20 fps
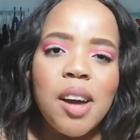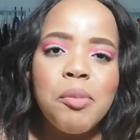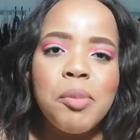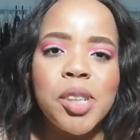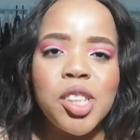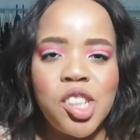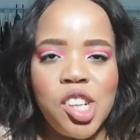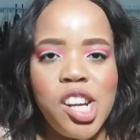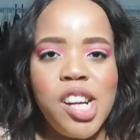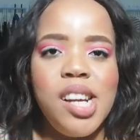
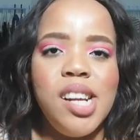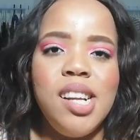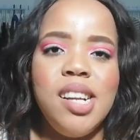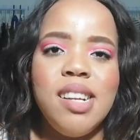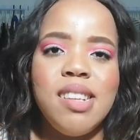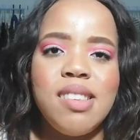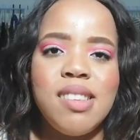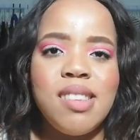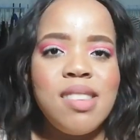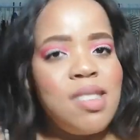But sure,
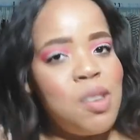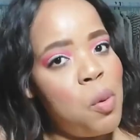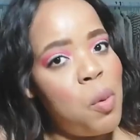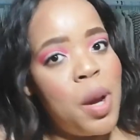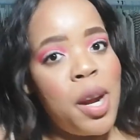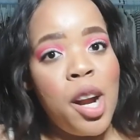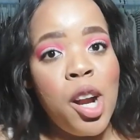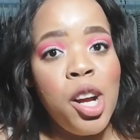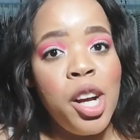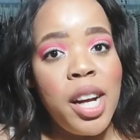let's see
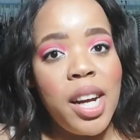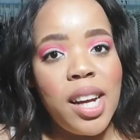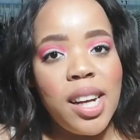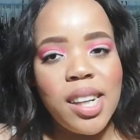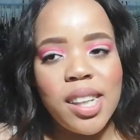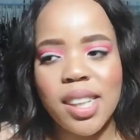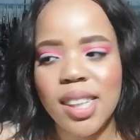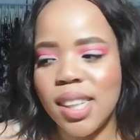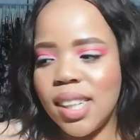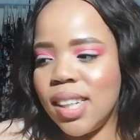what I look
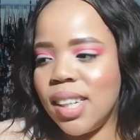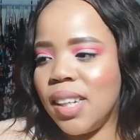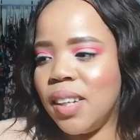like.